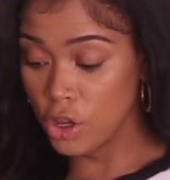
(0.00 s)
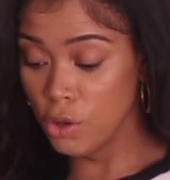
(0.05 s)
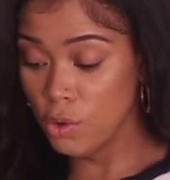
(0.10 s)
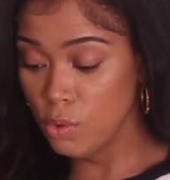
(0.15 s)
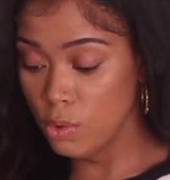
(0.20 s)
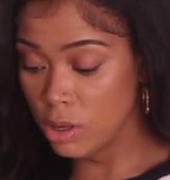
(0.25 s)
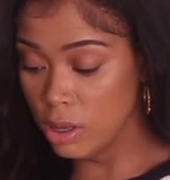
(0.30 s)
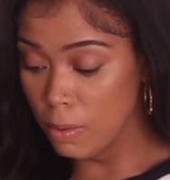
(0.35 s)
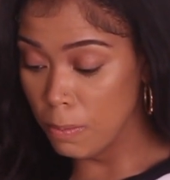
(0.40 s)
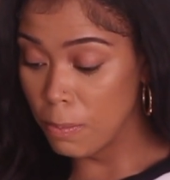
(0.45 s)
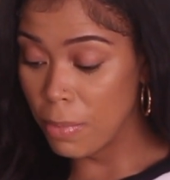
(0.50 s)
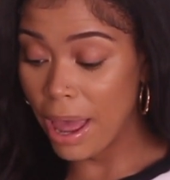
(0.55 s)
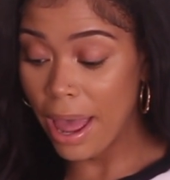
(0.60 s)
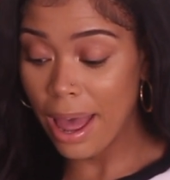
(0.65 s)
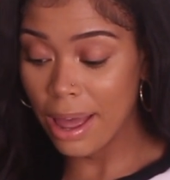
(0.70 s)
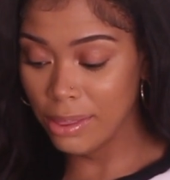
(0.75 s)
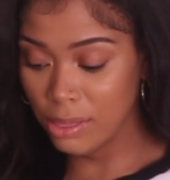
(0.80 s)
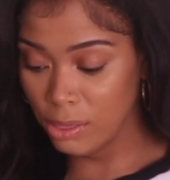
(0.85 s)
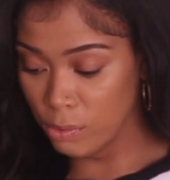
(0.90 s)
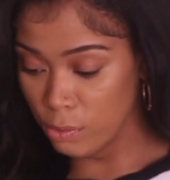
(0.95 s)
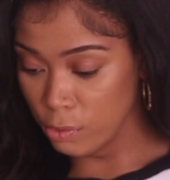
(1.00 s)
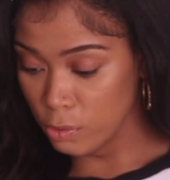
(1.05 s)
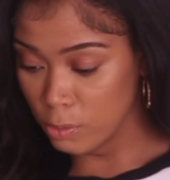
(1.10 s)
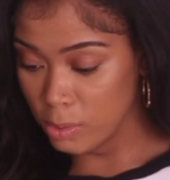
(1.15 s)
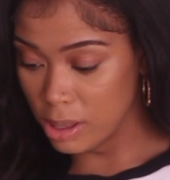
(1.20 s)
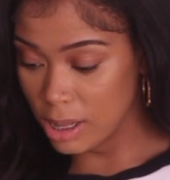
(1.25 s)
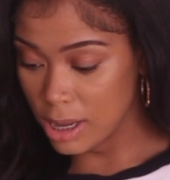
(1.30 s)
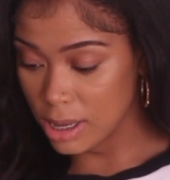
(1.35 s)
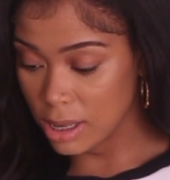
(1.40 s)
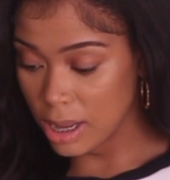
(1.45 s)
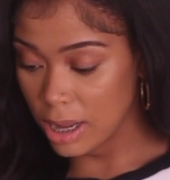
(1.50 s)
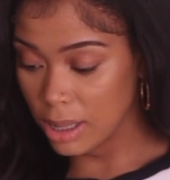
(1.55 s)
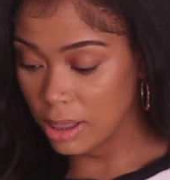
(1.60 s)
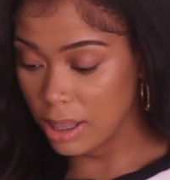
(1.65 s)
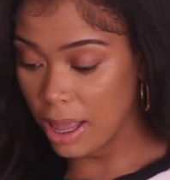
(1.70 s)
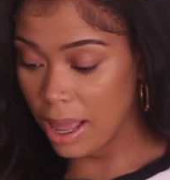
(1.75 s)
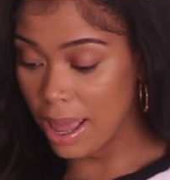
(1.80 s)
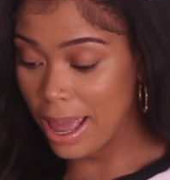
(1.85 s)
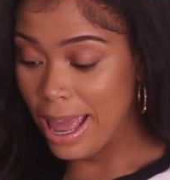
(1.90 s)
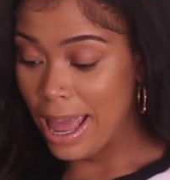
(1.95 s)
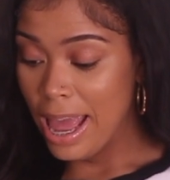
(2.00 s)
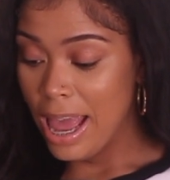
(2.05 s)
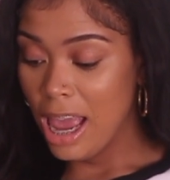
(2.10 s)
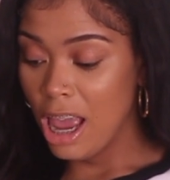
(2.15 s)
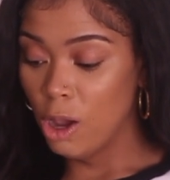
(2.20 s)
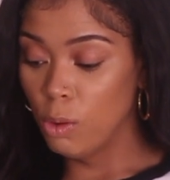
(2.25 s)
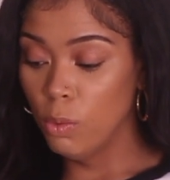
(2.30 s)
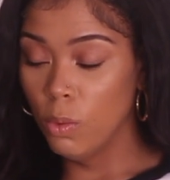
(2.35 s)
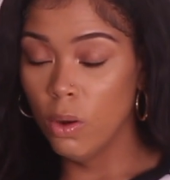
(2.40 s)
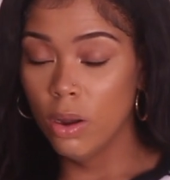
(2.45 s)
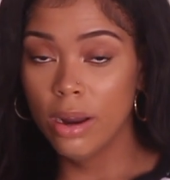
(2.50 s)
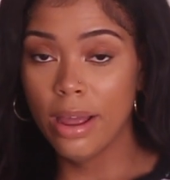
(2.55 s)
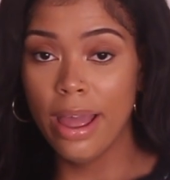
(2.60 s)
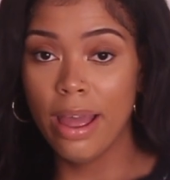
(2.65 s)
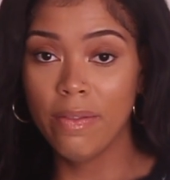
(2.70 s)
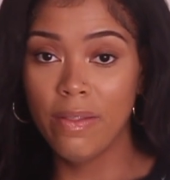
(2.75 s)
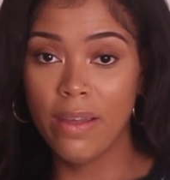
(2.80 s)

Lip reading: use the bathroom and things like that. And we want to have